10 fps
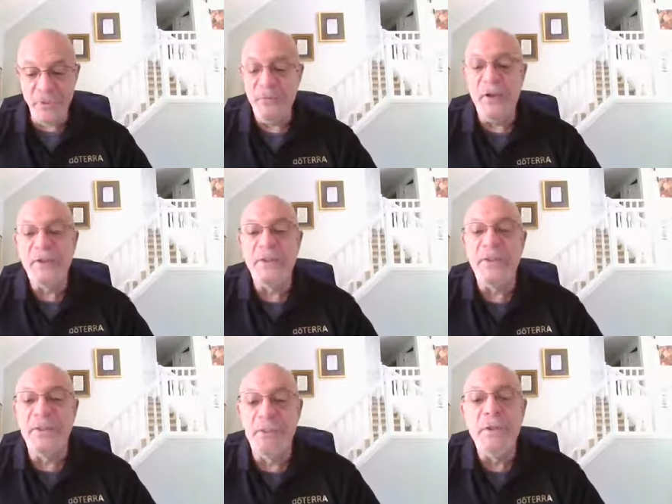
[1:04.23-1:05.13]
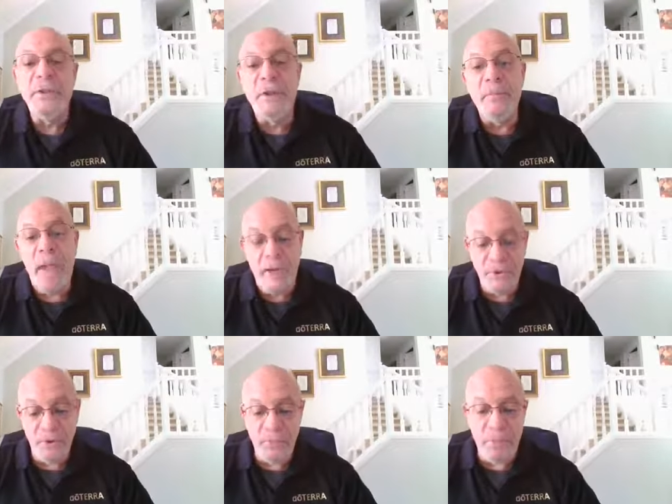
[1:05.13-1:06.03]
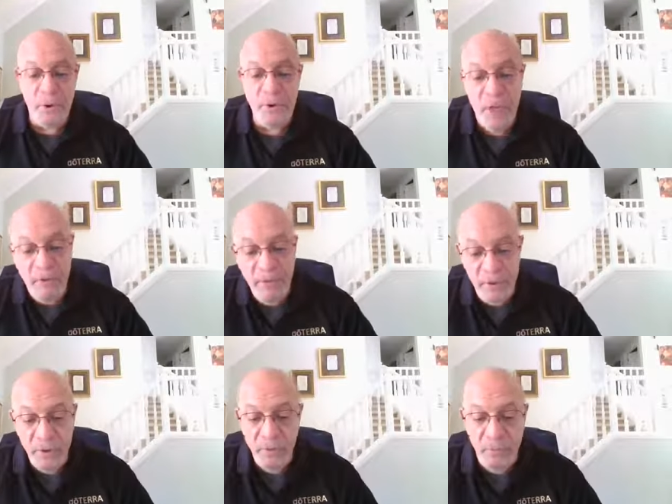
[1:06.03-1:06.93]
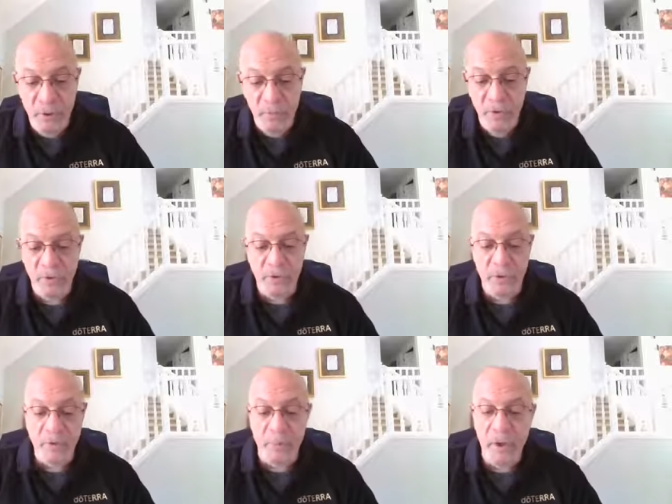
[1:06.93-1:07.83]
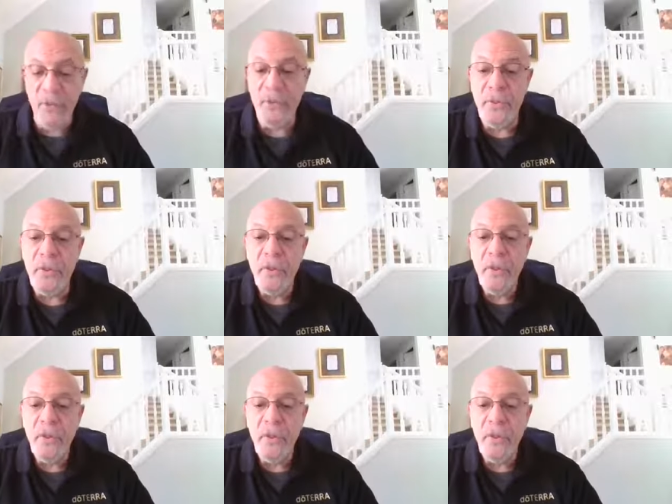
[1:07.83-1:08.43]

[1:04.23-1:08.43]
you and Francis for reaching manager, both having an enrollment during the month.